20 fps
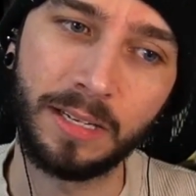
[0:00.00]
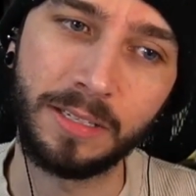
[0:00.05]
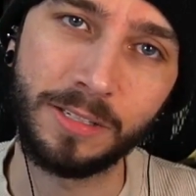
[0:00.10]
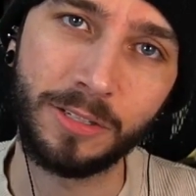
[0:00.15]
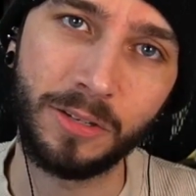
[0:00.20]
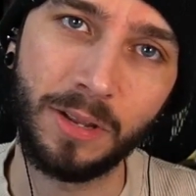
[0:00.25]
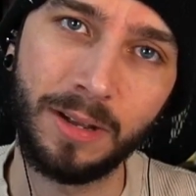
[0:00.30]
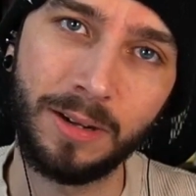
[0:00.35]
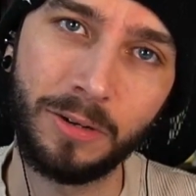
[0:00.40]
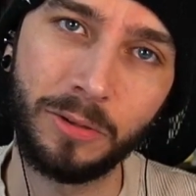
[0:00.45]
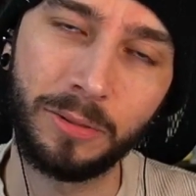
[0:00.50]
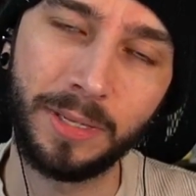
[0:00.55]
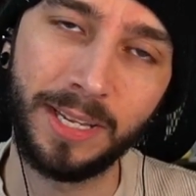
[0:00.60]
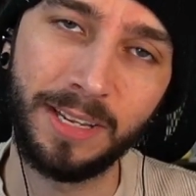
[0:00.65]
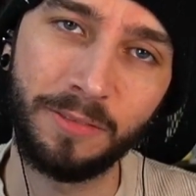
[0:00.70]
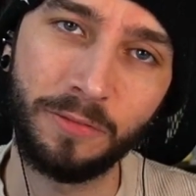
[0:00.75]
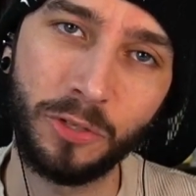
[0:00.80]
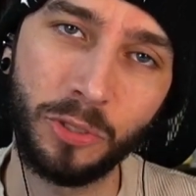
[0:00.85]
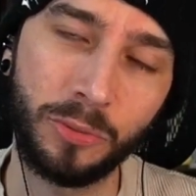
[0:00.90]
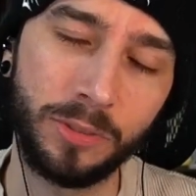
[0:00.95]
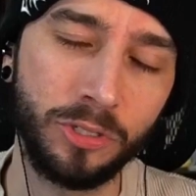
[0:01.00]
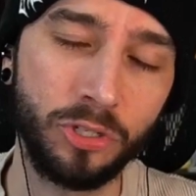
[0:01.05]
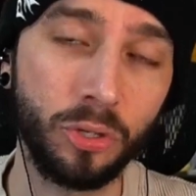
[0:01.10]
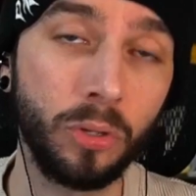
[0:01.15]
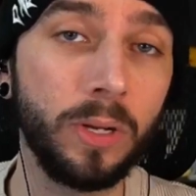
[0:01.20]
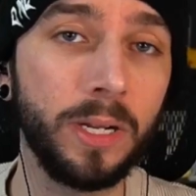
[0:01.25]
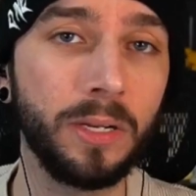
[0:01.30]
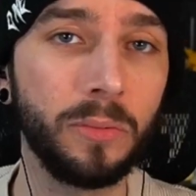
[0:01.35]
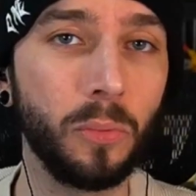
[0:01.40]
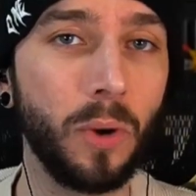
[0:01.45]
So if you
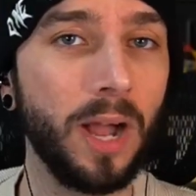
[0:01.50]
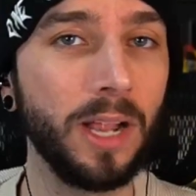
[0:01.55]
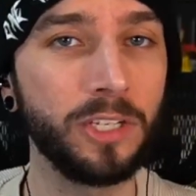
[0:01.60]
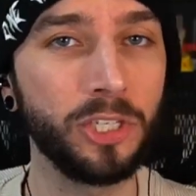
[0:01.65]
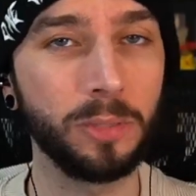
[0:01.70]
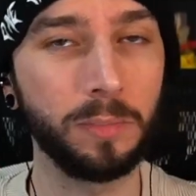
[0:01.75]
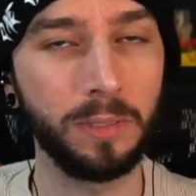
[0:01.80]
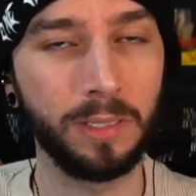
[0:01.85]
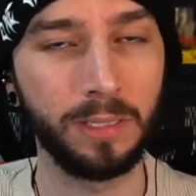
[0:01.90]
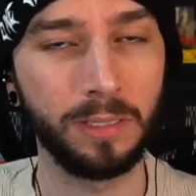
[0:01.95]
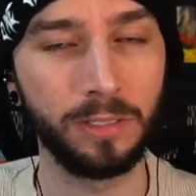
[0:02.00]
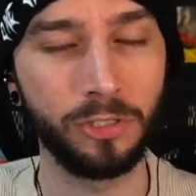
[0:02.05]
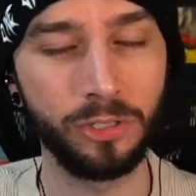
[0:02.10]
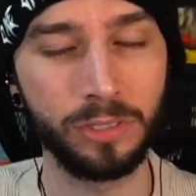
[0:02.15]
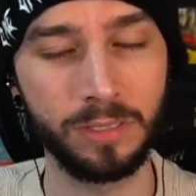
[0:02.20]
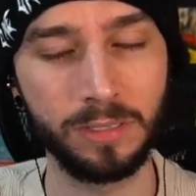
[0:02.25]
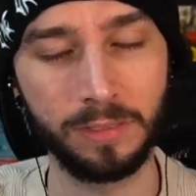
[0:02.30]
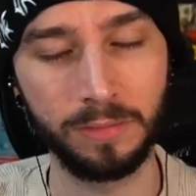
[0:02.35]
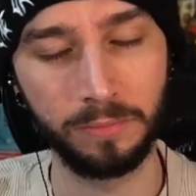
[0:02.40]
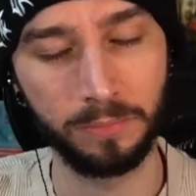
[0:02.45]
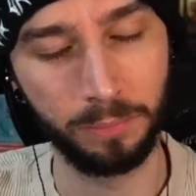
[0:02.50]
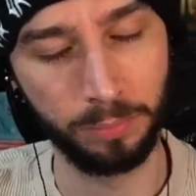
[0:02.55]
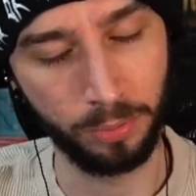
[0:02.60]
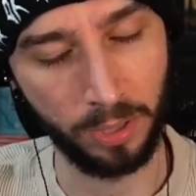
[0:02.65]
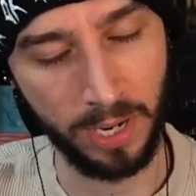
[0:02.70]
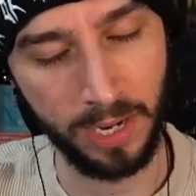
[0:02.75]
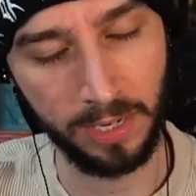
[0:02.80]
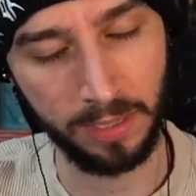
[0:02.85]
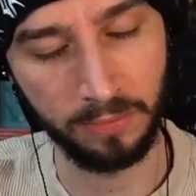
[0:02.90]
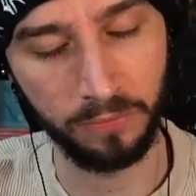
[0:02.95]
enjoyed watching me just
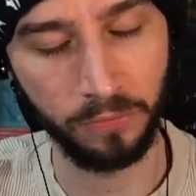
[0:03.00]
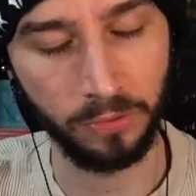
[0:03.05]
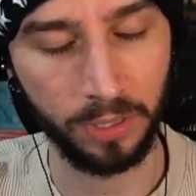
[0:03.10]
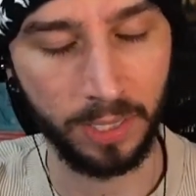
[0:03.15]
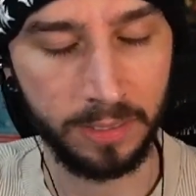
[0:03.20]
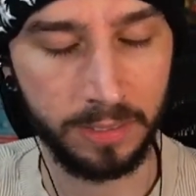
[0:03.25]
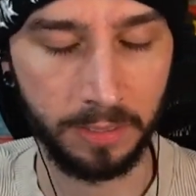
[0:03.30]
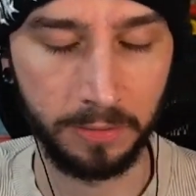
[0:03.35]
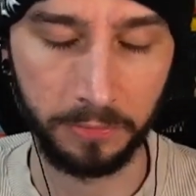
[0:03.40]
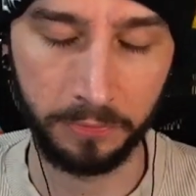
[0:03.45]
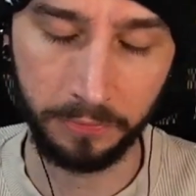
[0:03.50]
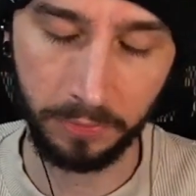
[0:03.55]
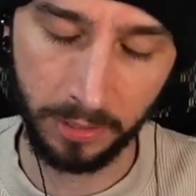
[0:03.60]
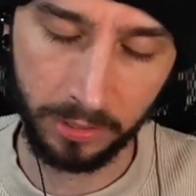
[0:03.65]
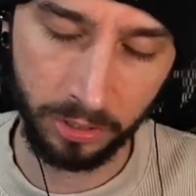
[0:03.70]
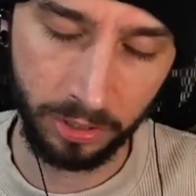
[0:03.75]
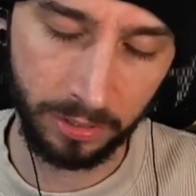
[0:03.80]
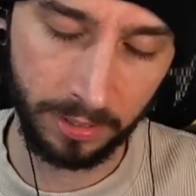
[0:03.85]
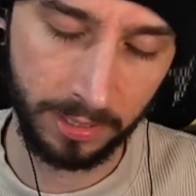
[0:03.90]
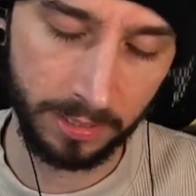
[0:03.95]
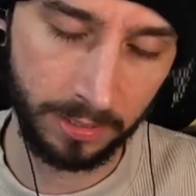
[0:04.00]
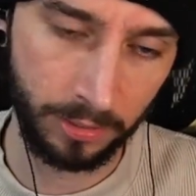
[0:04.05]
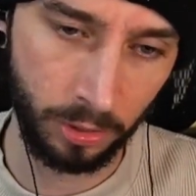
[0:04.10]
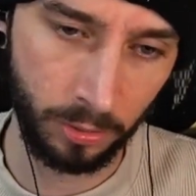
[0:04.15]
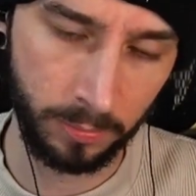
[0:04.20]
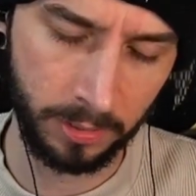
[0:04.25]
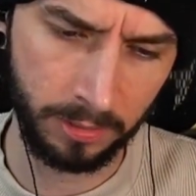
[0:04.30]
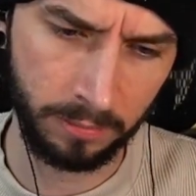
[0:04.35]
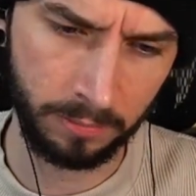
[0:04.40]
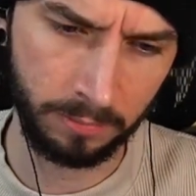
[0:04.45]
break and forget to function as a
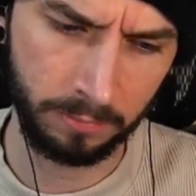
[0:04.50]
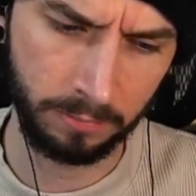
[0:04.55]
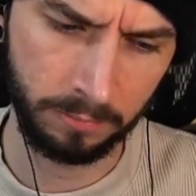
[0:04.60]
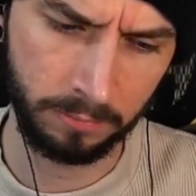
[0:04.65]
human,